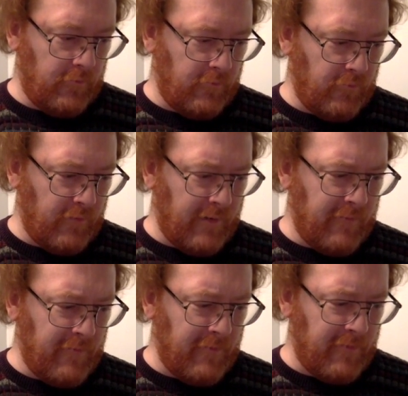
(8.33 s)

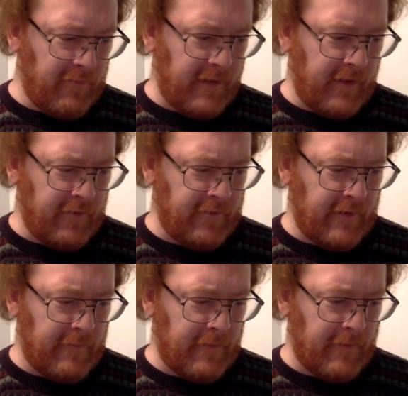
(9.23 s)
Dreams must be held
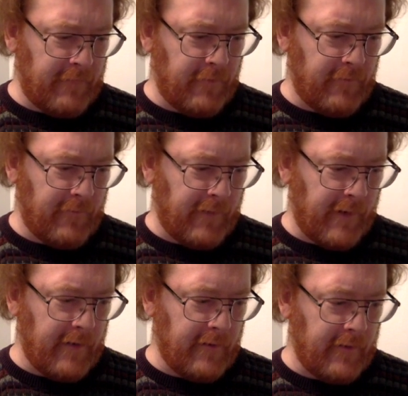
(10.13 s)
down by the foot of
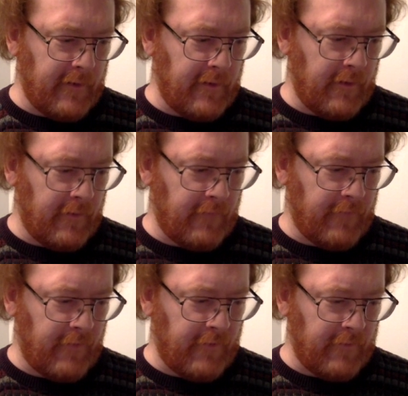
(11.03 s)
reality if
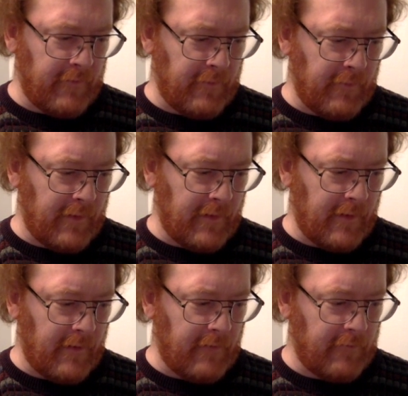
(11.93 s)
they are to be
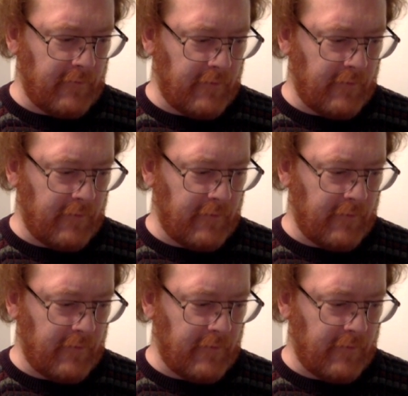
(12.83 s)
realized.